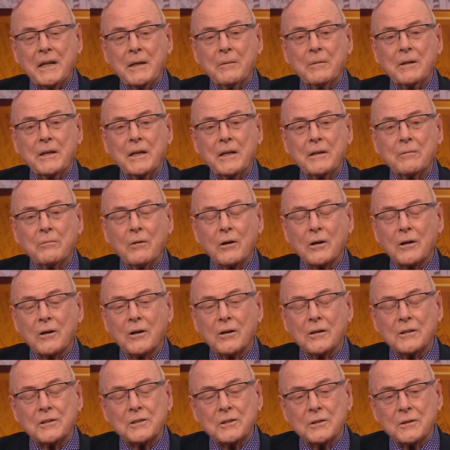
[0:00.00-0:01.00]
him, and he
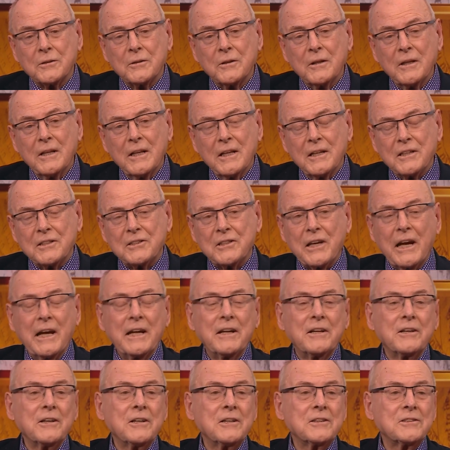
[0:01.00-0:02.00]
got to
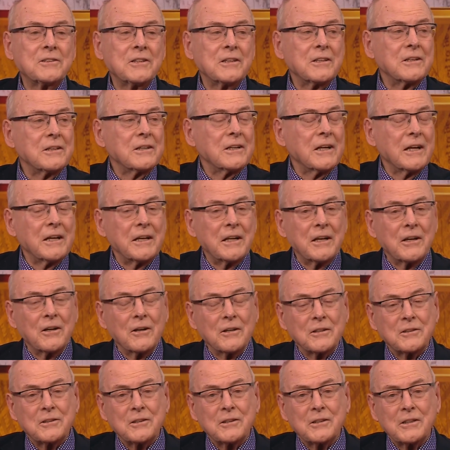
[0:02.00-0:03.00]
Sandhurst, and he
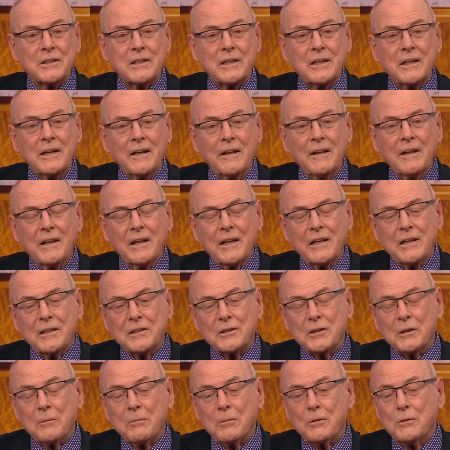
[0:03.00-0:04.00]
got to
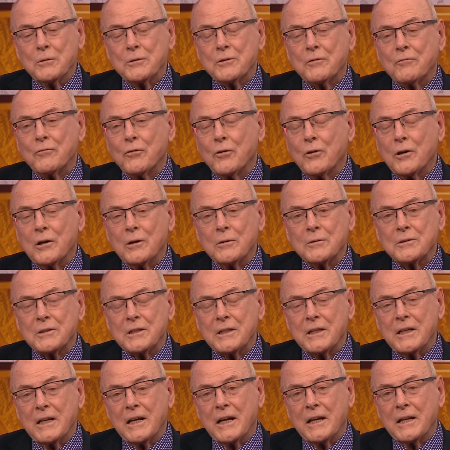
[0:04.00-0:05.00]
into the Blues and Royals, and
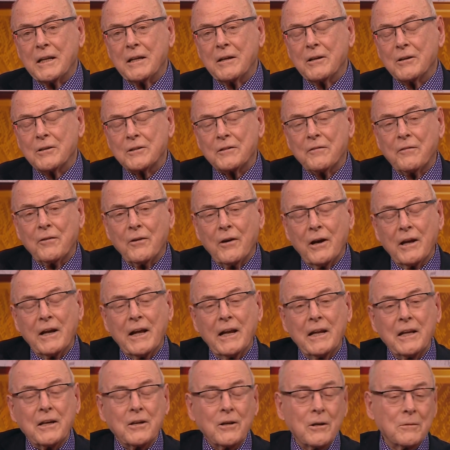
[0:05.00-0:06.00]
he got to fly
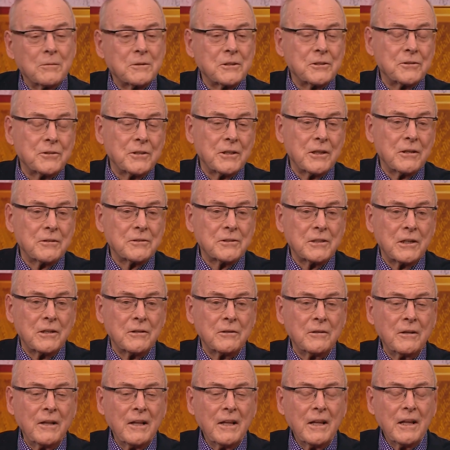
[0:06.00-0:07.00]
helicopters, you know. So
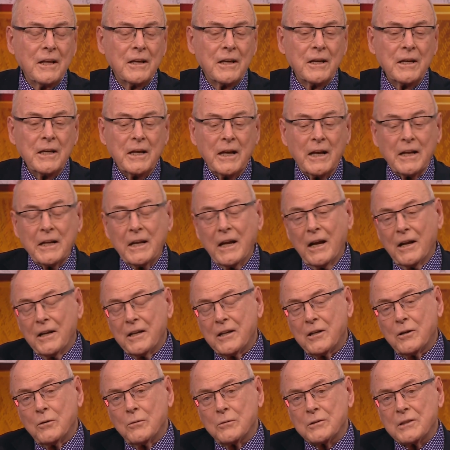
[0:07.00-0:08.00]
and of
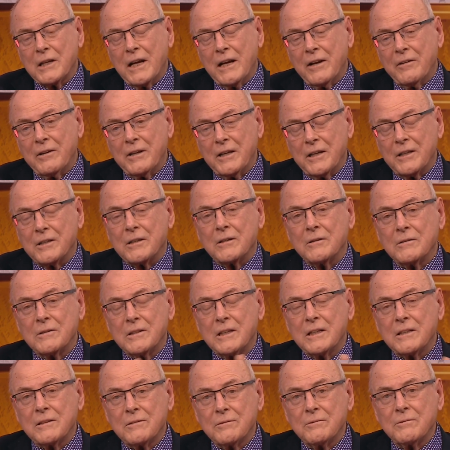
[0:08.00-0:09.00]
course Harry, you know,
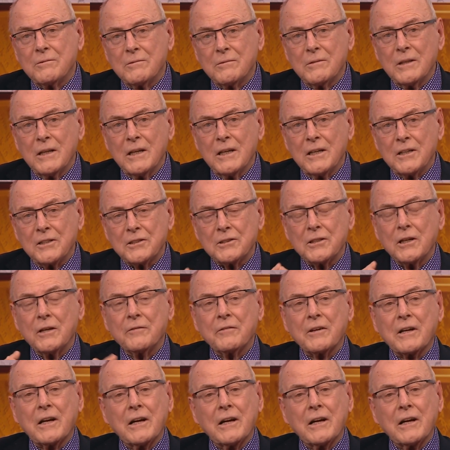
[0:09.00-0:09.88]
did serve the